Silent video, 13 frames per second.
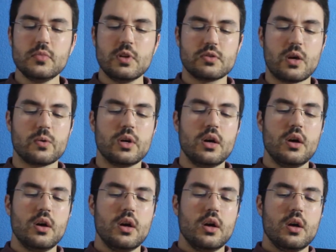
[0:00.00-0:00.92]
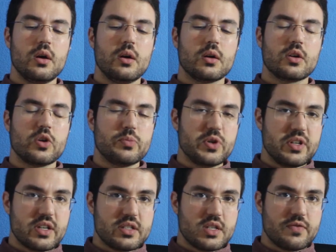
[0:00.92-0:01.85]
So
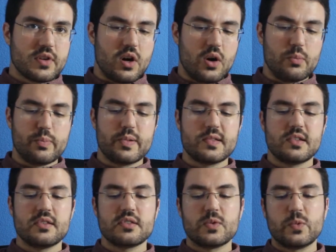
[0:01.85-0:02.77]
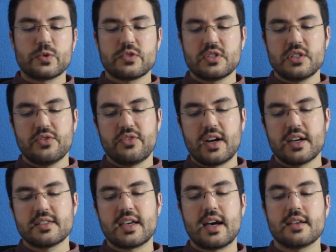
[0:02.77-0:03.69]
communicative competence was
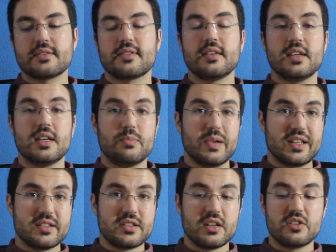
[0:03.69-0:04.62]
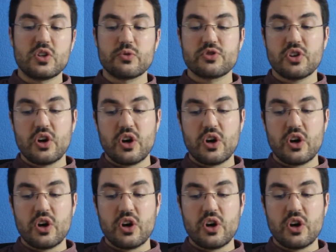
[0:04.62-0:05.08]
defined as the ability not